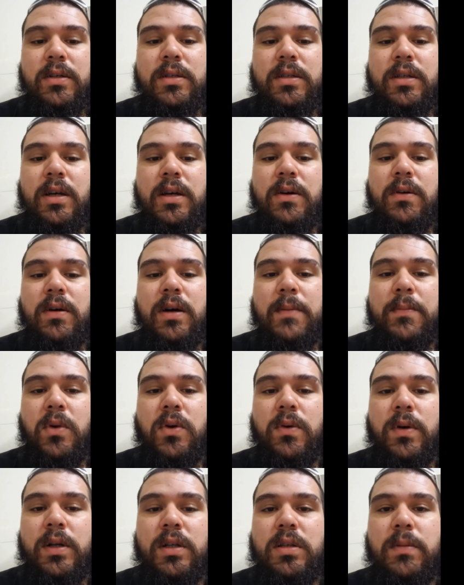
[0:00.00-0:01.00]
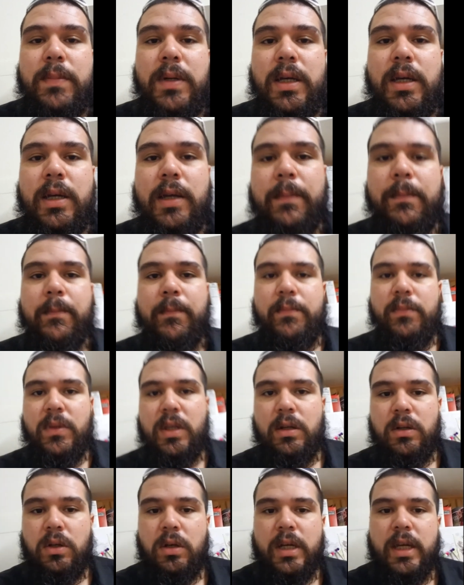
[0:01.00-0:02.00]
So I'm going to be
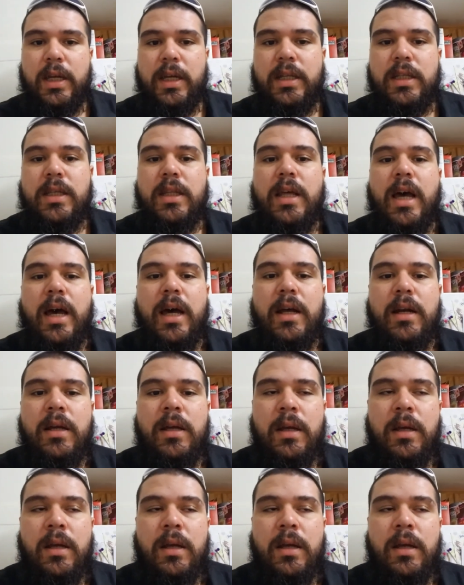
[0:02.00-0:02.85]
looking into that.